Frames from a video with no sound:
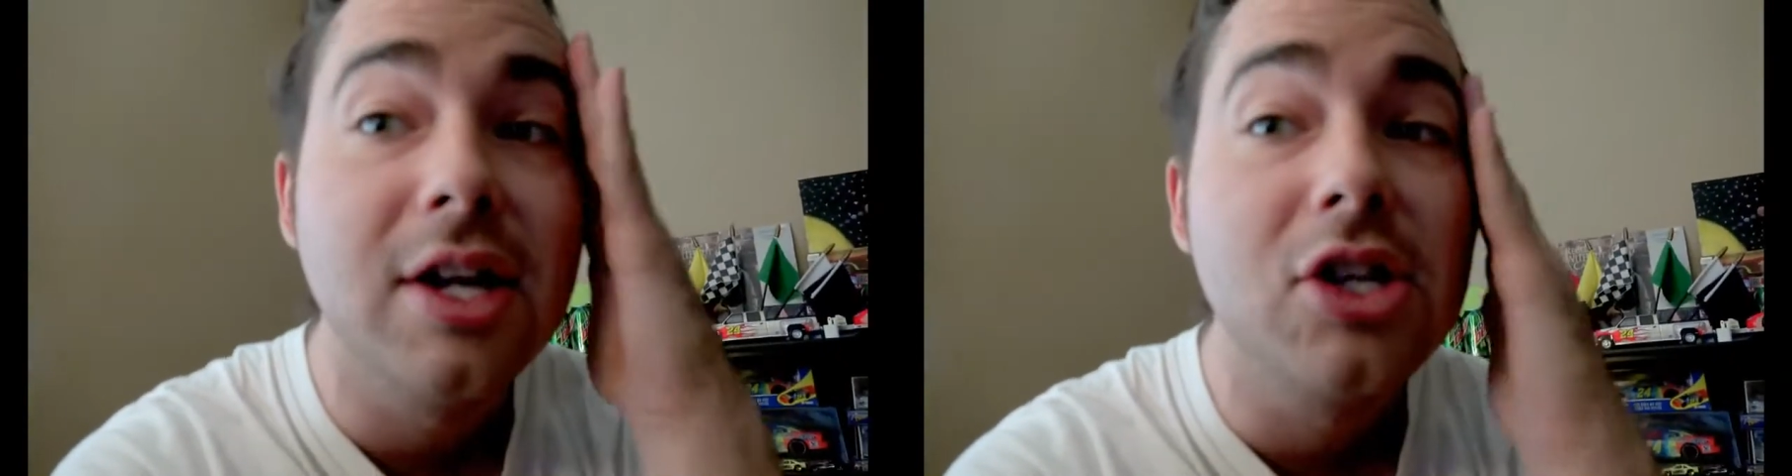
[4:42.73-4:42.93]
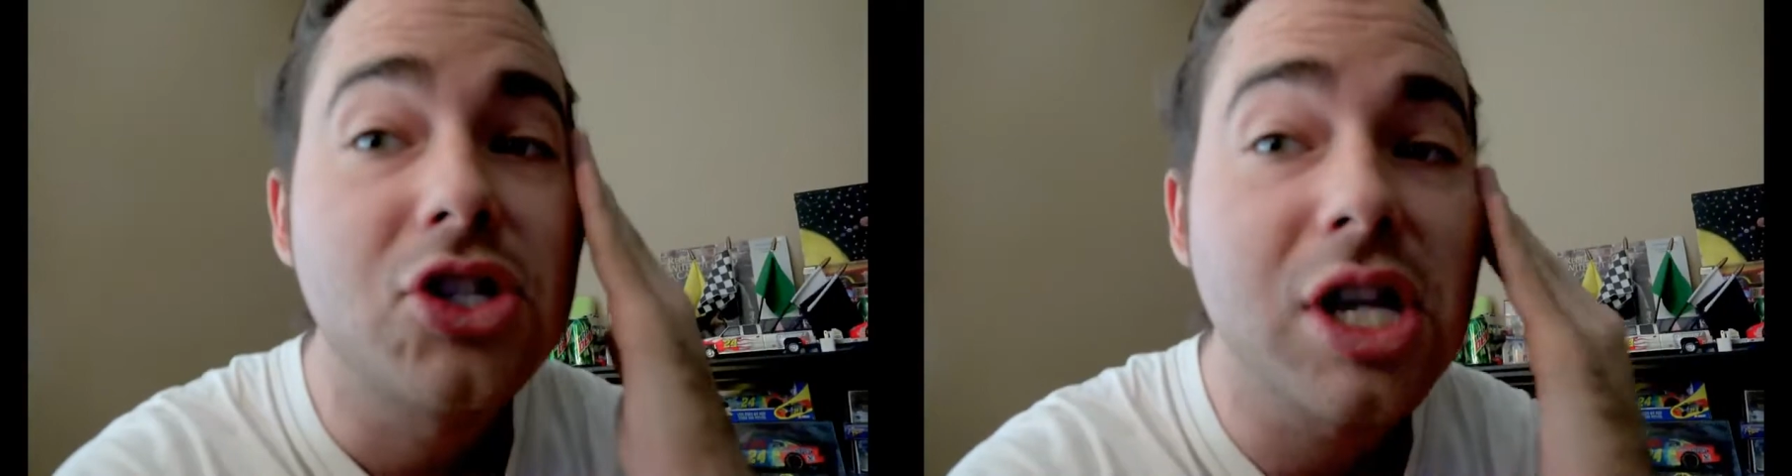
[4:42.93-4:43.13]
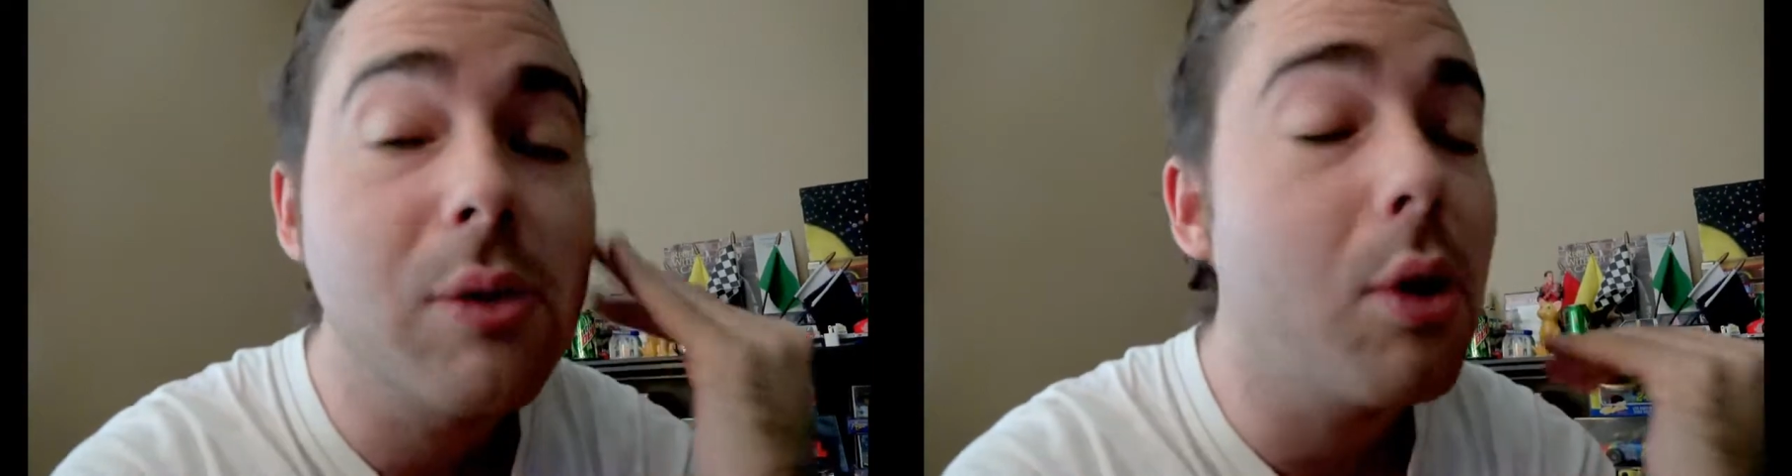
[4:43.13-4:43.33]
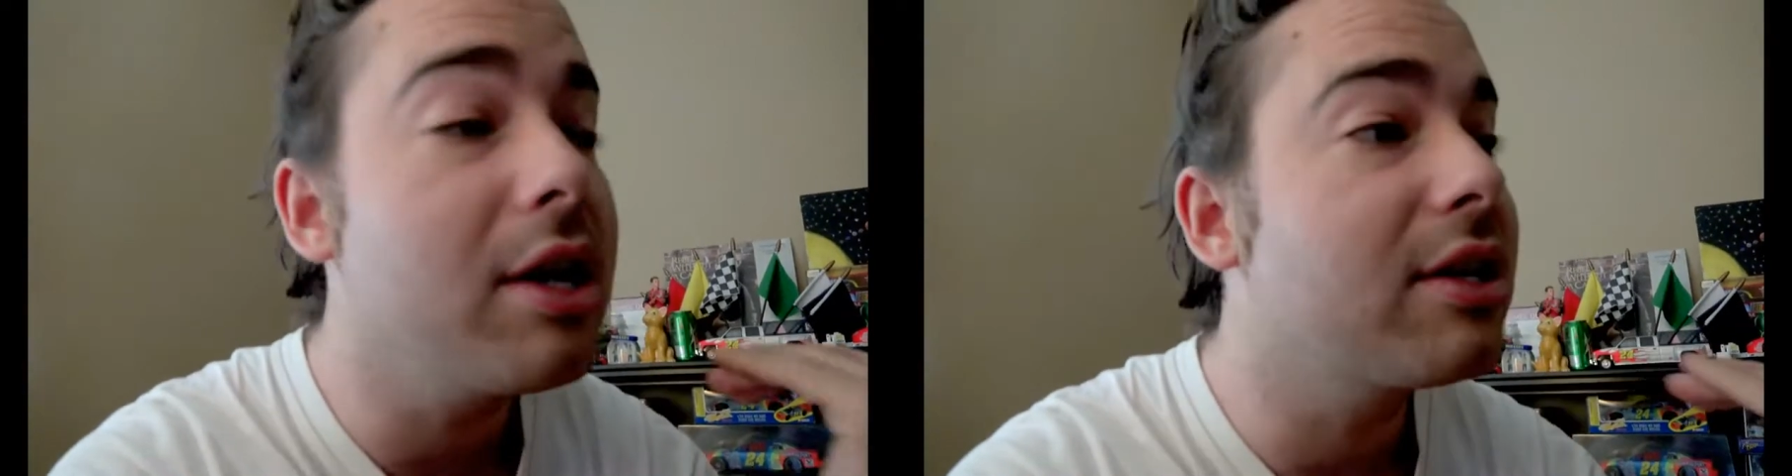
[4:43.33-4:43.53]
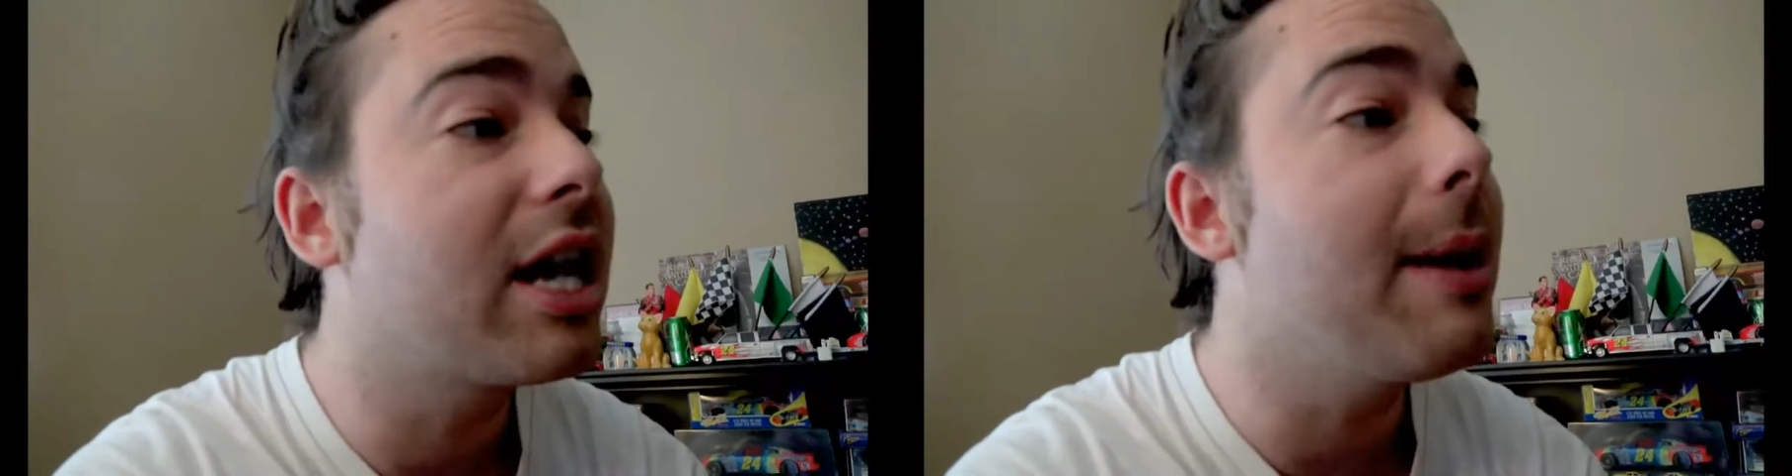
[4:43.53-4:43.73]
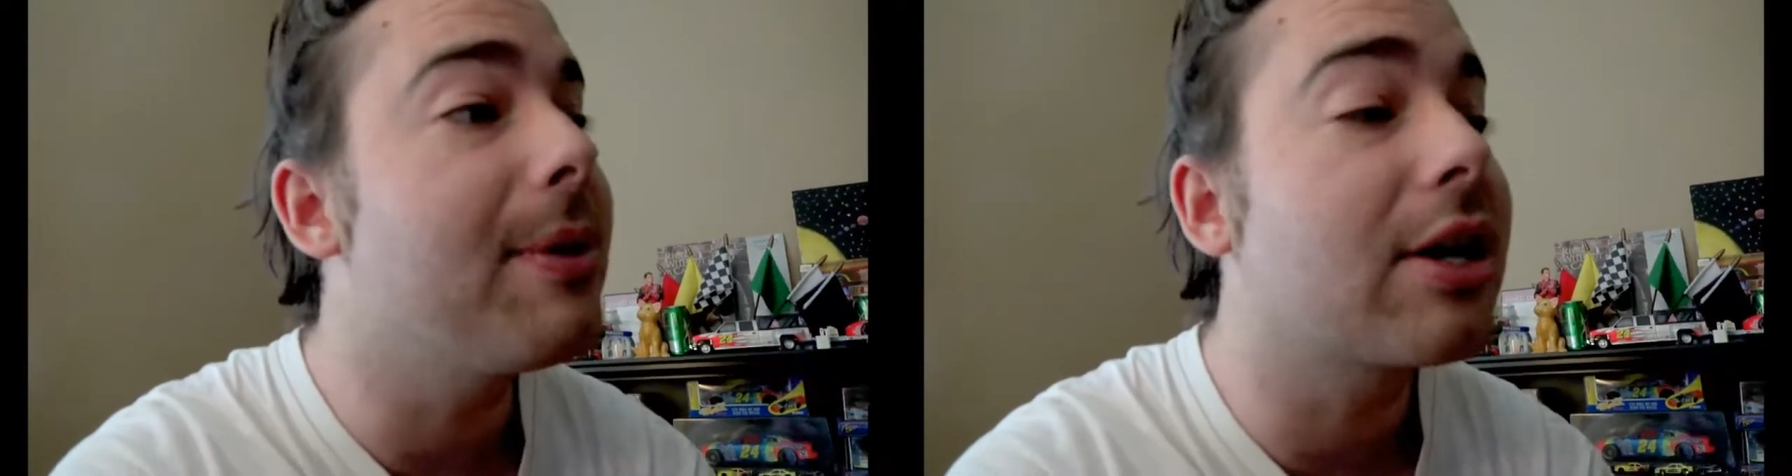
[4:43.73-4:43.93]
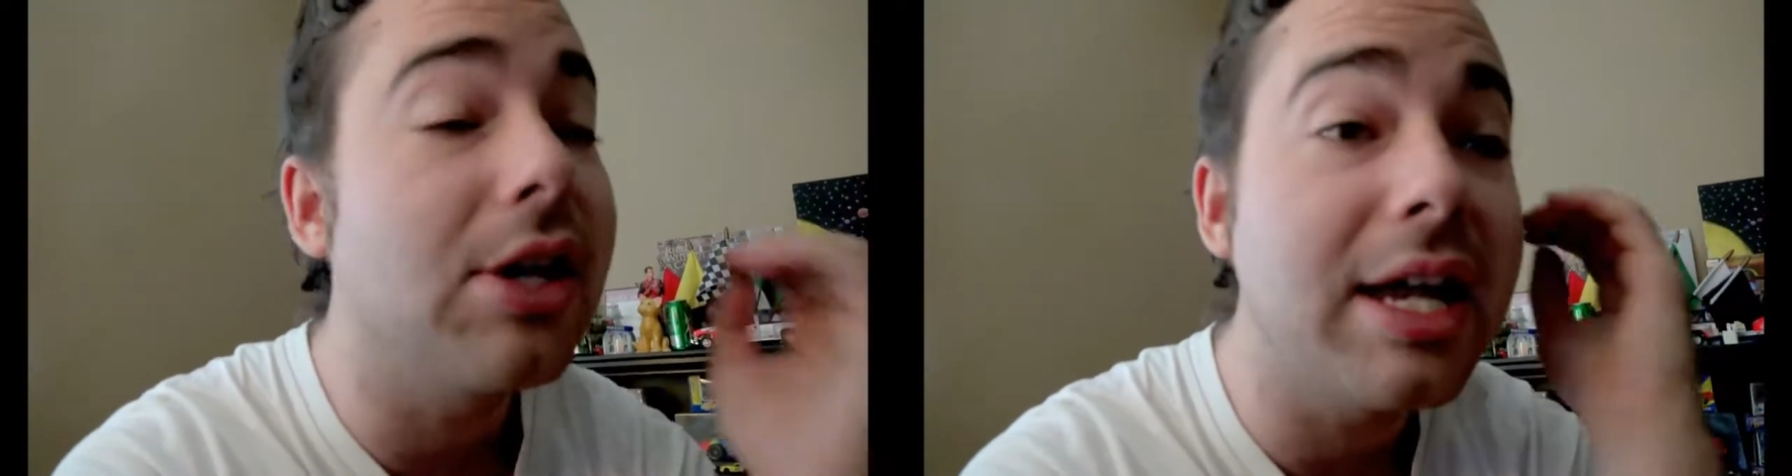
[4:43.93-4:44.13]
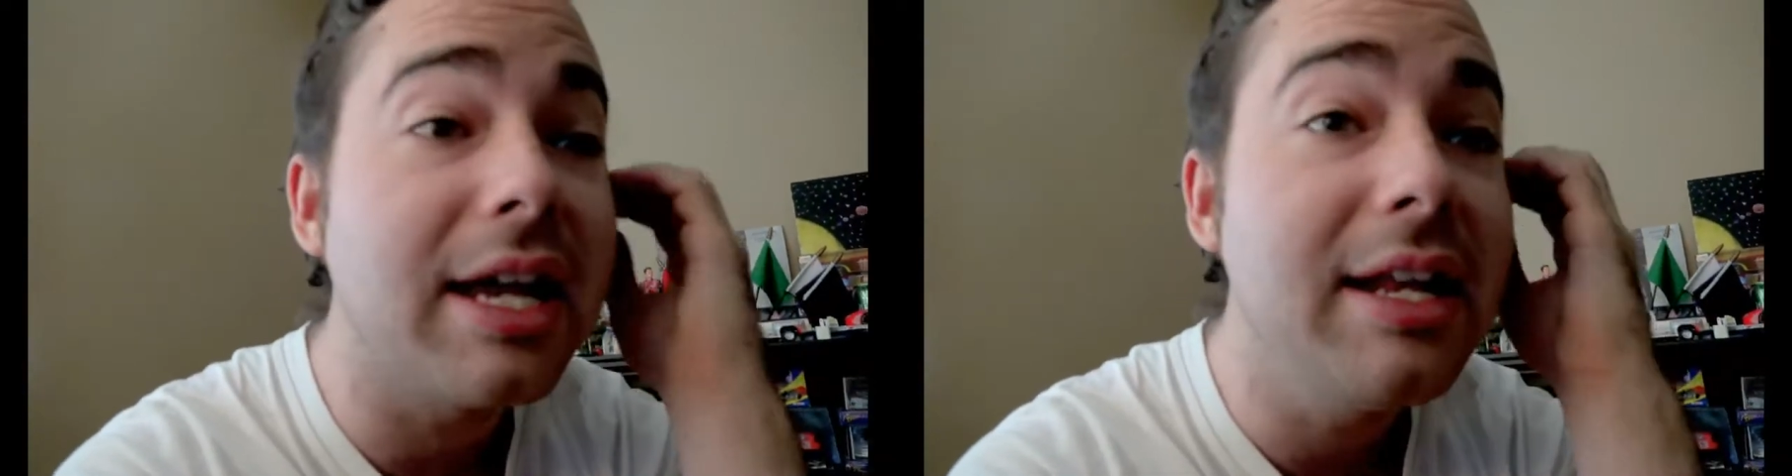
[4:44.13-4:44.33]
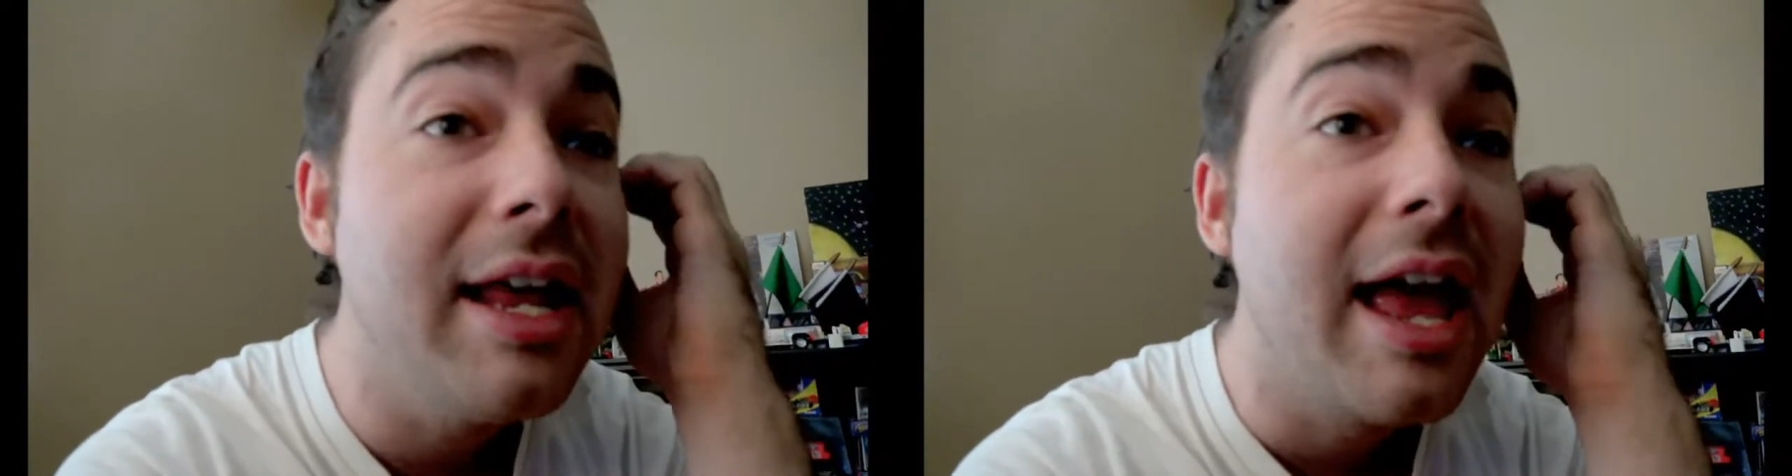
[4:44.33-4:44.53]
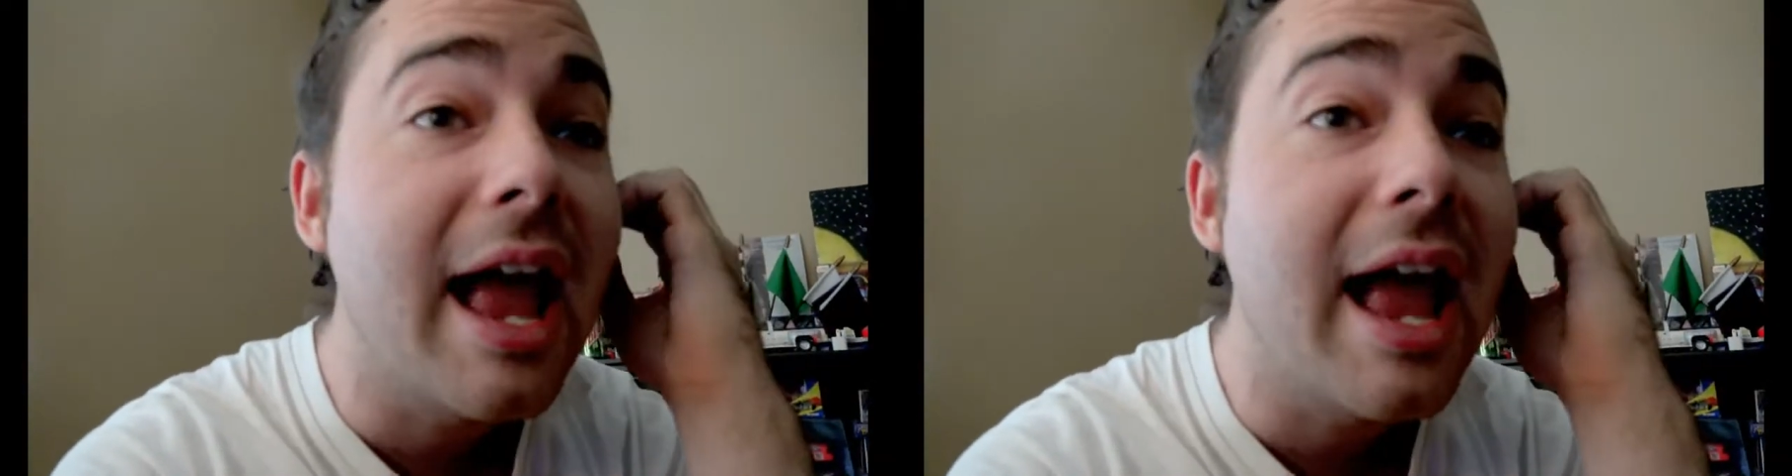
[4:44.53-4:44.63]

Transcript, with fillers: she wouldn't keep it clean.